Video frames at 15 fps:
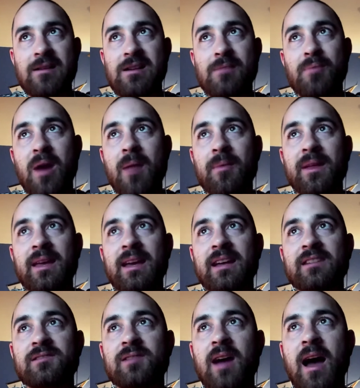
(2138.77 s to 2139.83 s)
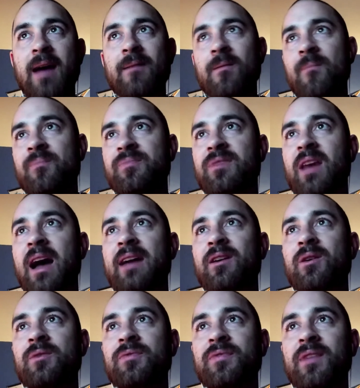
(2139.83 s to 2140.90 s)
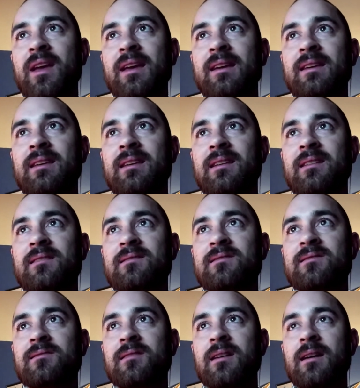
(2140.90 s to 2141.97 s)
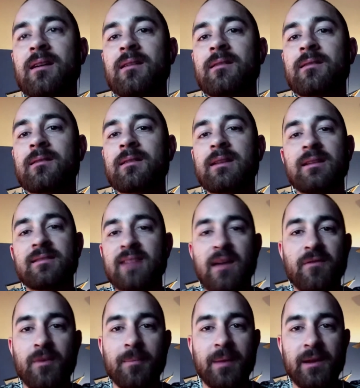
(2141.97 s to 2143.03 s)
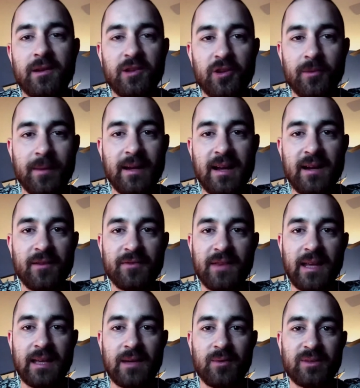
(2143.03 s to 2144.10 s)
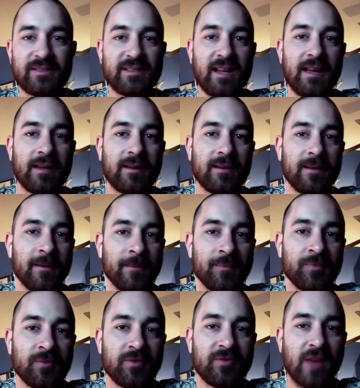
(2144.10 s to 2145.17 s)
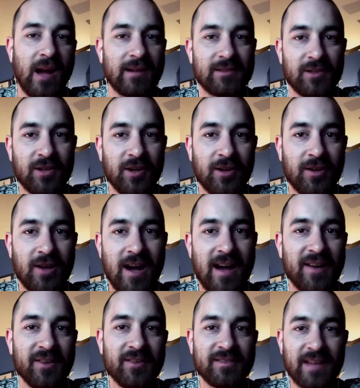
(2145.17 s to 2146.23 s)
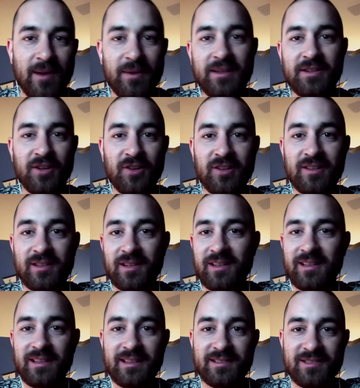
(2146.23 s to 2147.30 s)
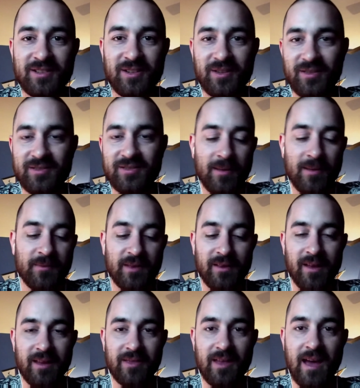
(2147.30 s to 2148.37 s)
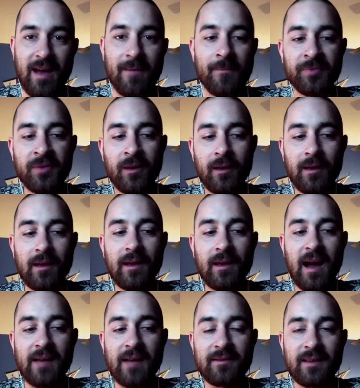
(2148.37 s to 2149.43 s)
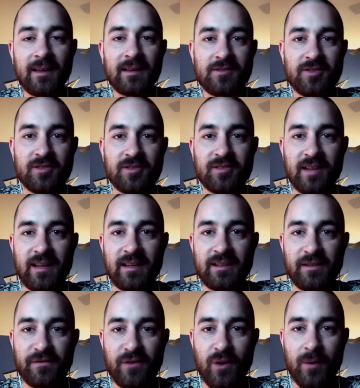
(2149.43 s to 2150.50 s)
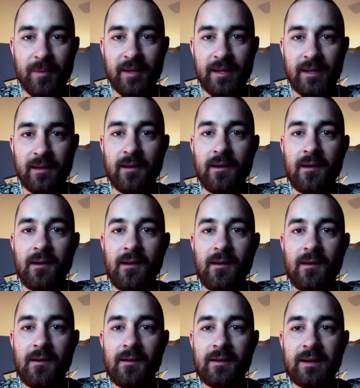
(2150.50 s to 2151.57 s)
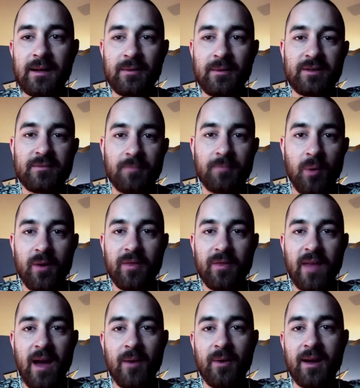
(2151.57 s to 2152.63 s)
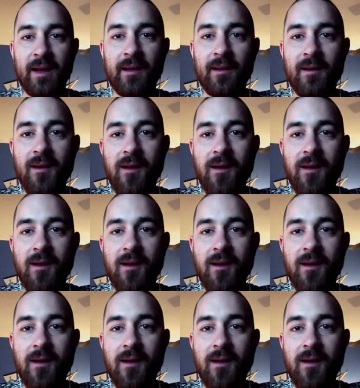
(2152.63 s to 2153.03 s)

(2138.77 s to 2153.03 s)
There probably is. I don't think he's ever been human. I don't think it was like Dr. Kirk Connors, how he turned into the lizard or something like that. I think it's just like a deformity. He was born that way.